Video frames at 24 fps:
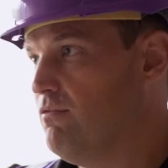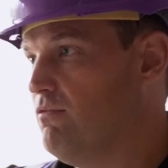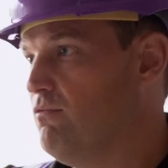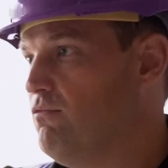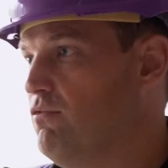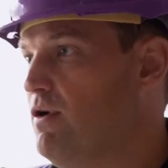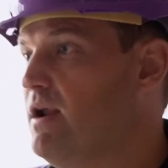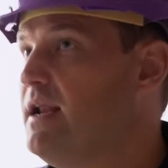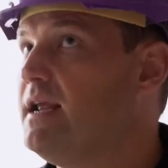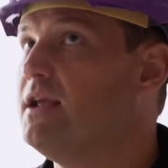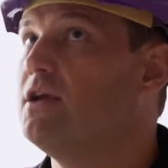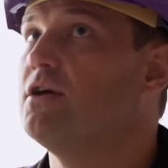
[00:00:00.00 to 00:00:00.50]

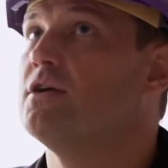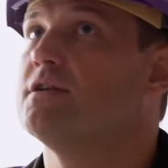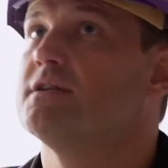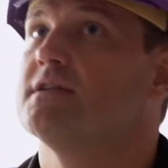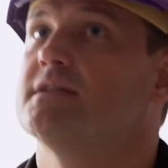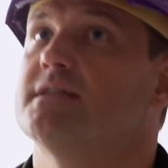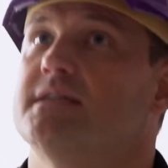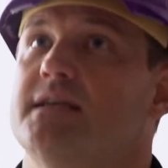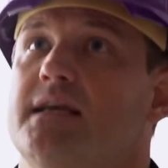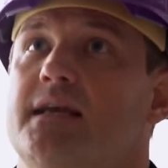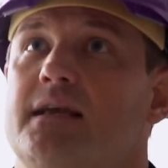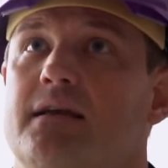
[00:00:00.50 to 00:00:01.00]
really good to
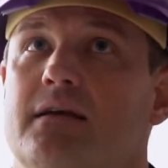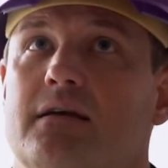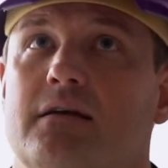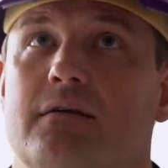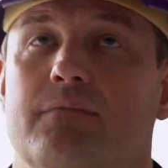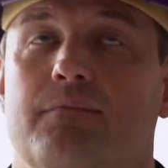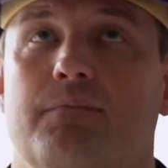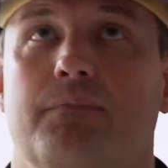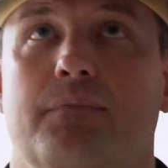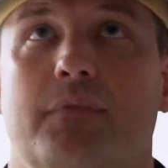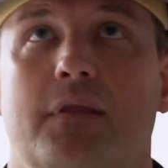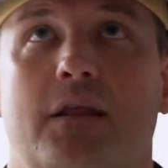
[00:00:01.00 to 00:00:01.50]
see,
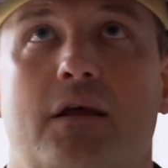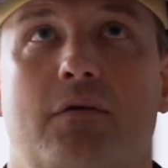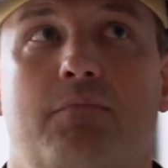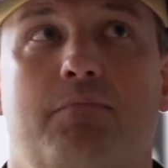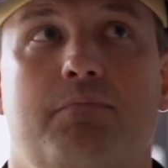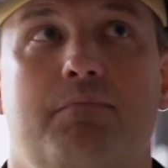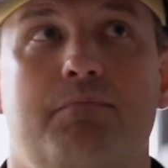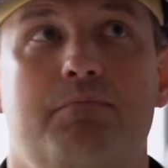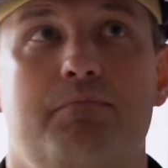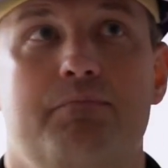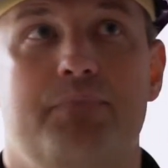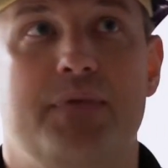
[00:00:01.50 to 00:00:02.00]
you know,
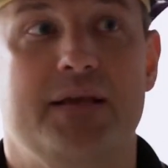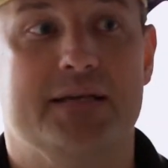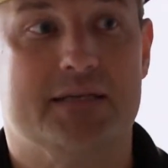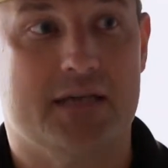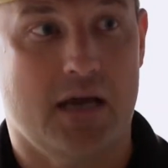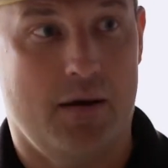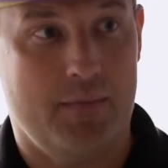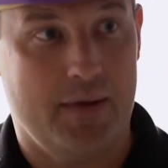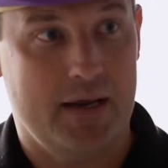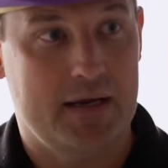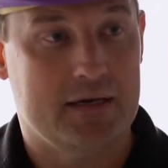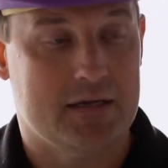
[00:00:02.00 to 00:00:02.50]
this
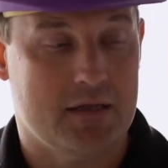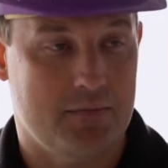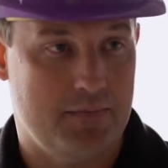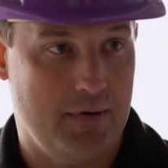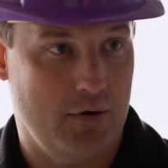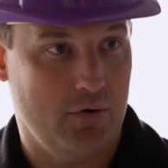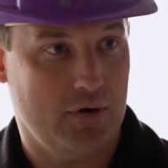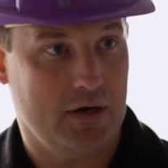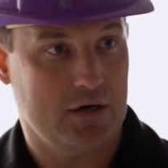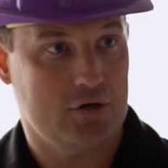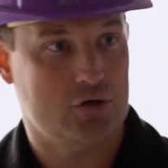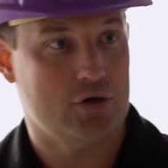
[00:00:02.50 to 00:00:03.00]
coming into the
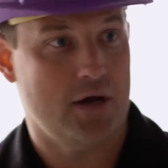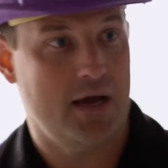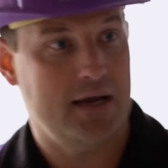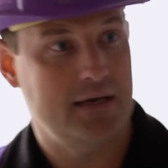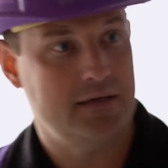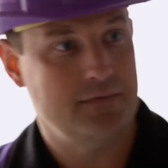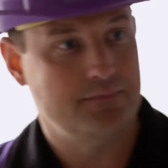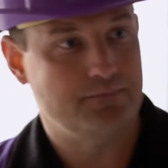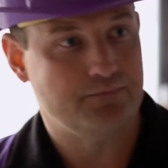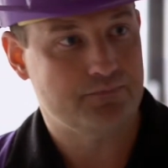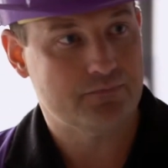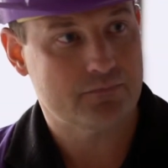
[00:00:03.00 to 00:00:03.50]
building
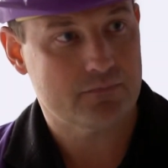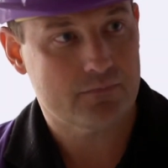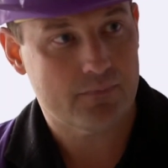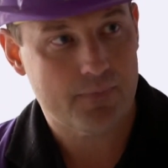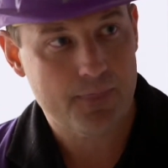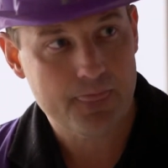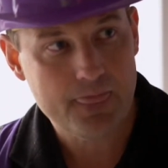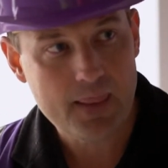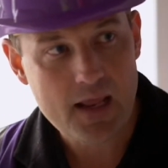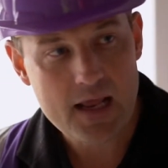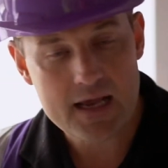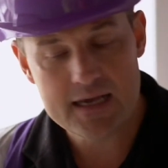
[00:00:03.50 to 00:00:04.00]
trade.
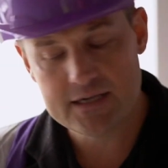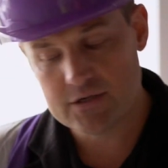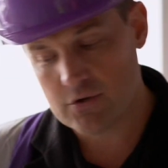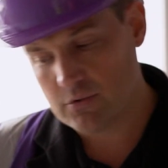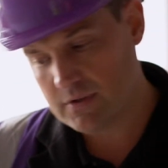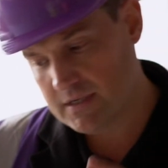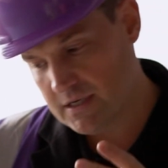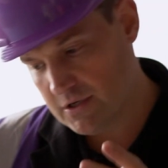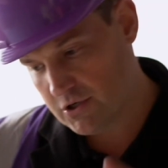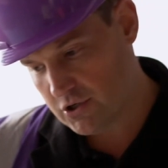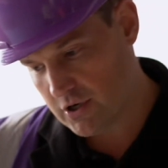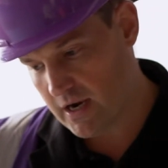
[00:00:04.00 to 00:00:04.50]
There's
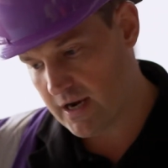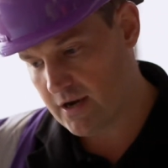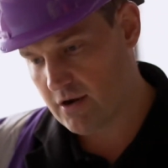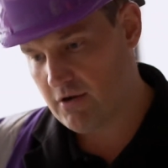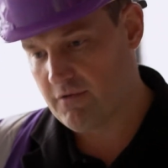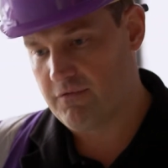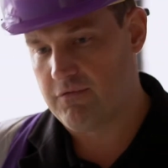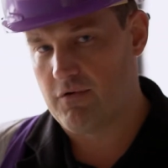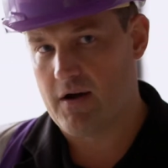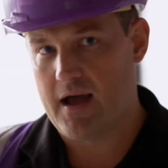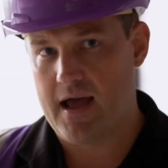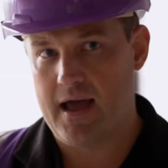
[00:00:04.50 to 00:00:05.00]
always a
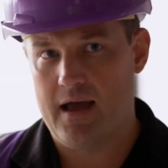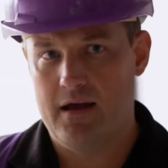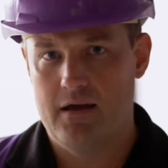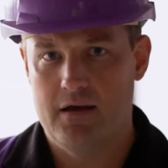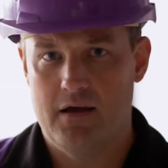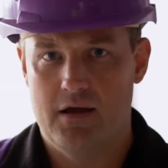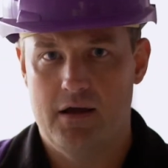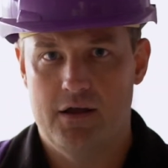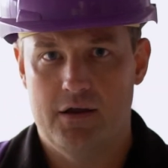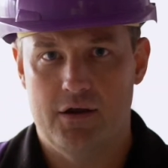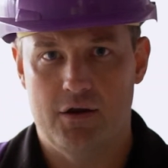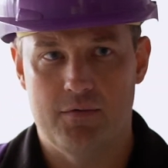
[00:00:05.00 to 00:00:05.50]
trade-off where
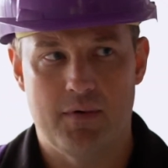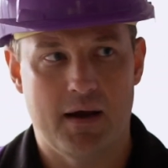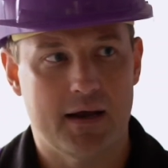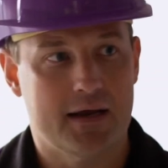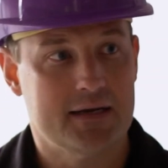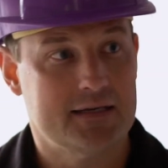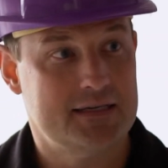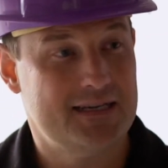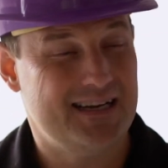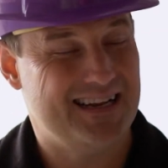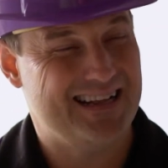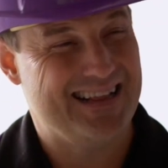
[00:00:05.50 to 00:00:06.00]
you might
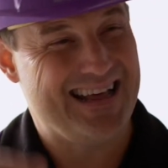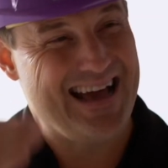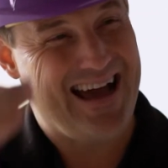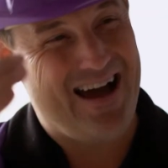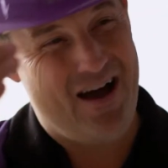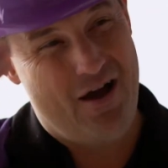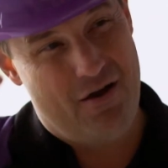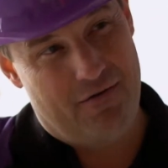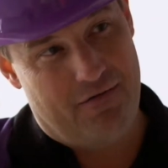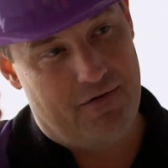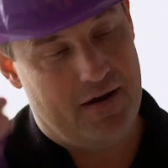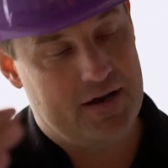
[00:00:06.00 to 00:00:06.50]
consider
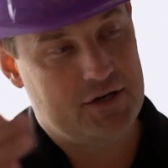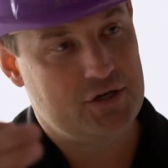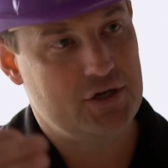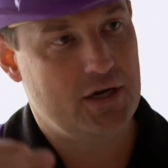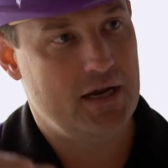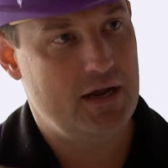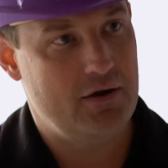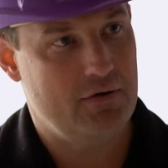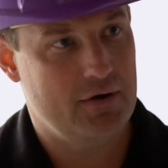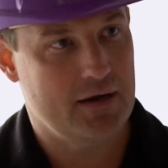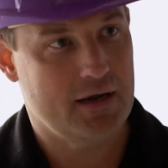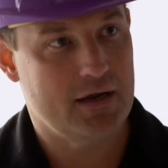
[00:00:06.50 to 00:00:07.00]
that
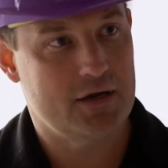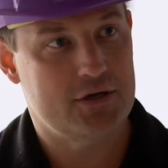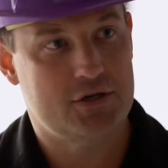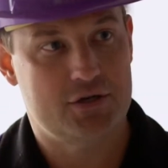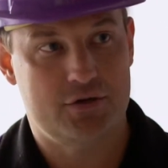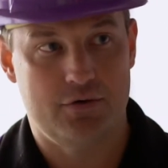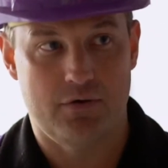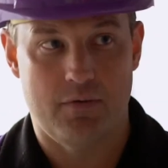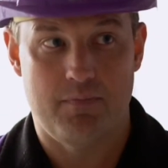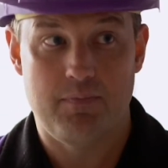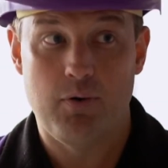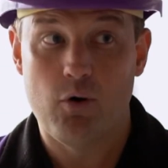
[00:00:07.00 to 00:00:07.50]
over-engineering
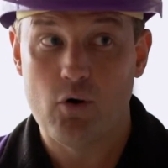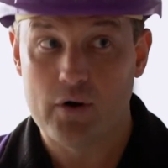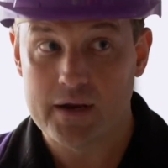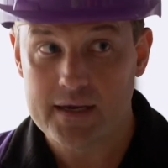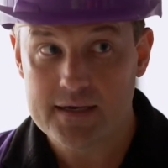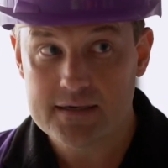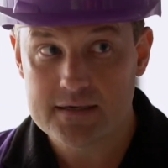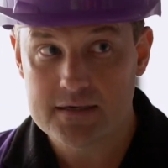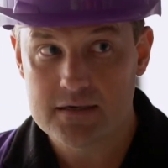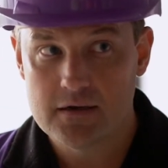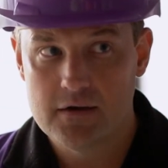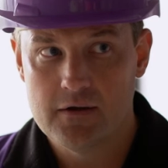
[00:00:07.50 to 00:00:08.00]
to a
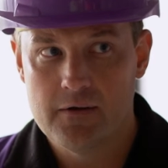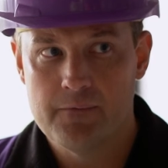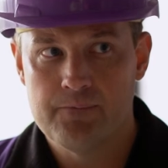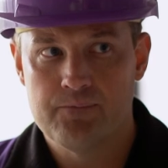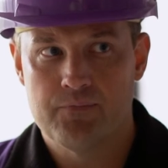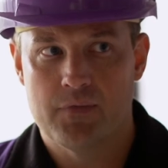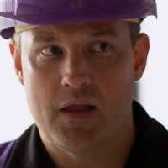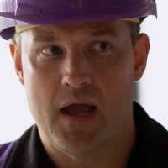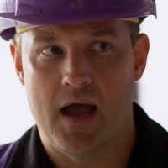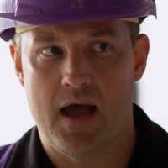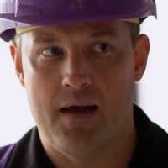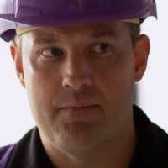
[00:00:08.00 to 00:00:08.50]
point.
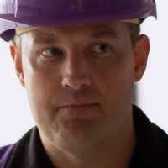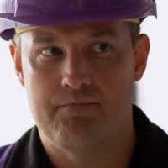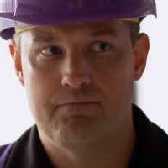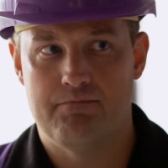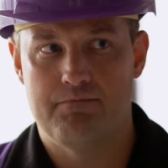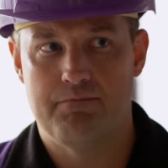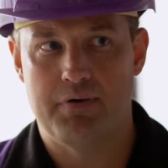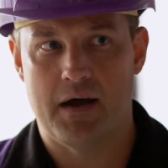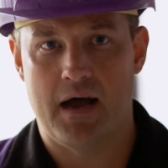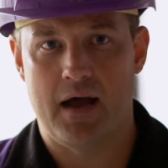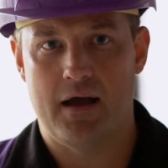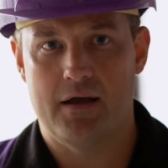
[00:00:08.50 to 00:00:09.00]

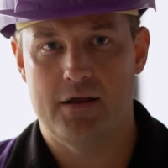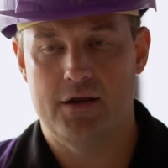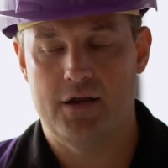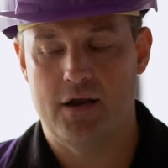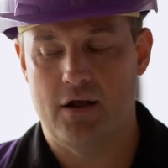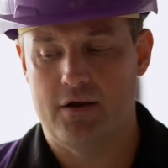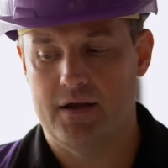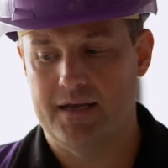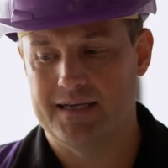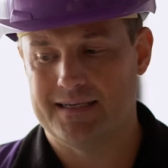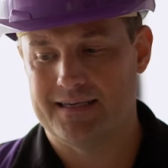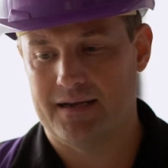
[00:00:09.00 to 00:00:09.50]
But, you
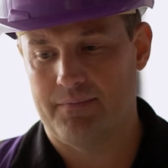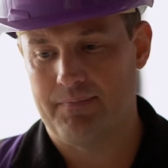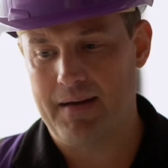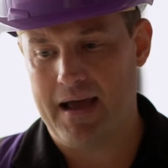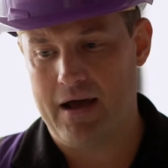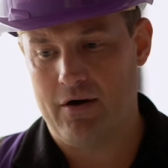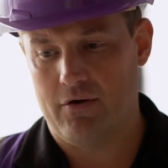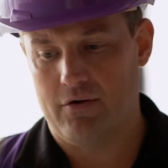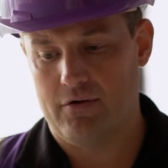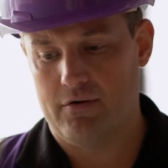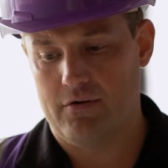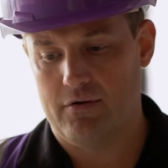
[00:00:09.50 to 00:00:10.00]
know, it's
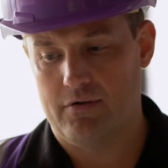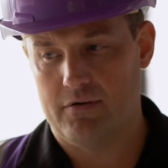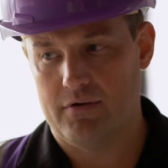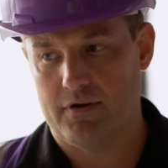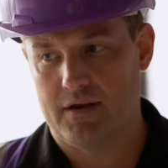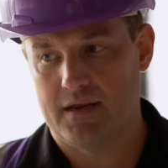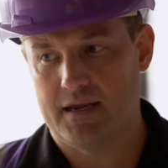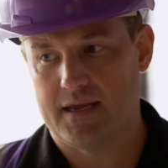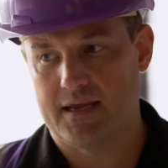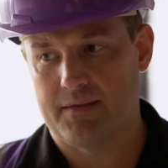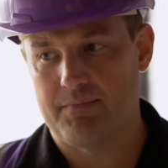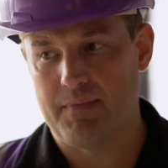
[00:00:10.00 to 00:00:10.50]
about
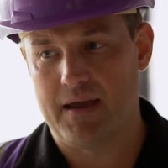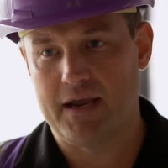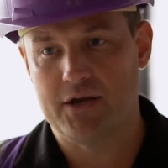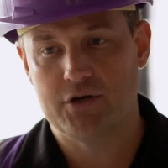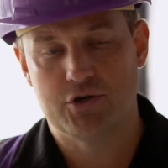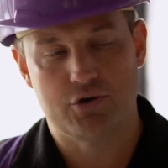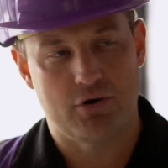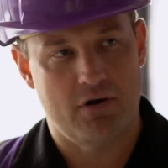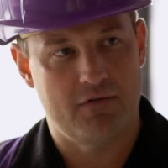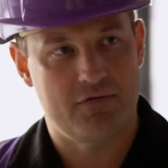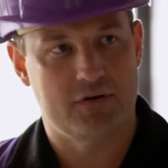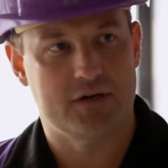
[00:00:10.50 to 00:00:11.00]
making
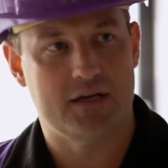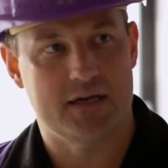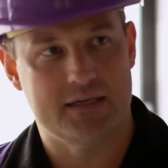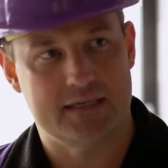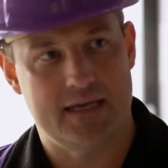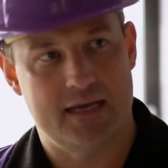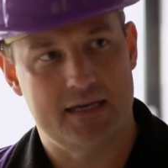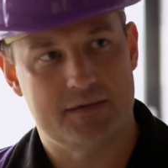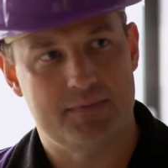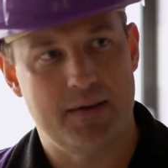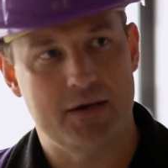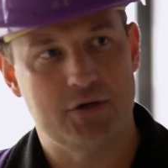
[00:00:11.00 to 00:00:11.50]
sure everyone does
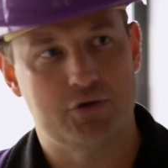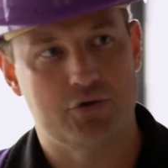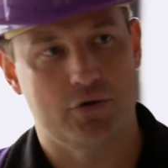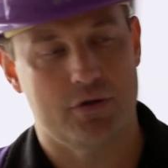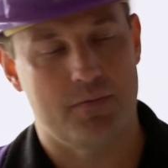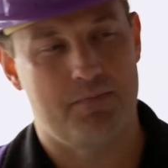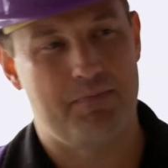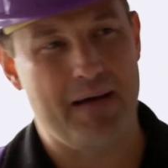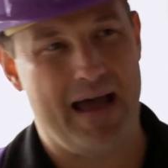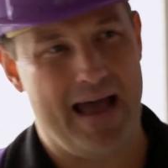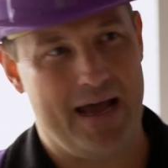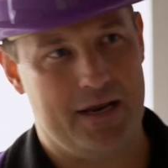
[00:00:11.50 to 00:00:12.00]
it. It's making sure the
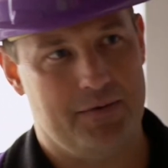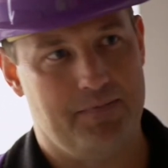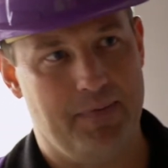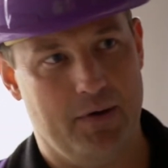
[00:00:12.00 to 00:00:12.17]
bad